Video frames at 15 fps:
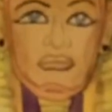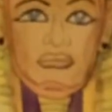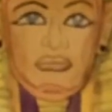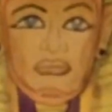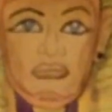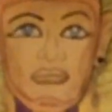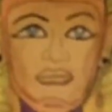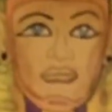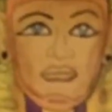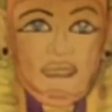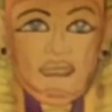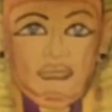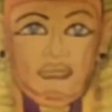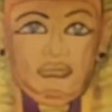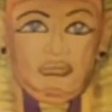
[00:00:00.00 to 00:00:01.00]
Like you're getting your
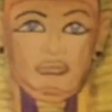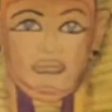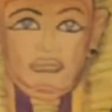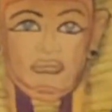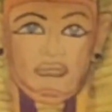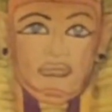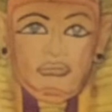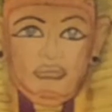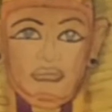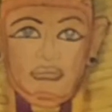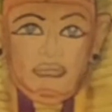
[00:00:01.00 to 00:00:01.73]
nails done.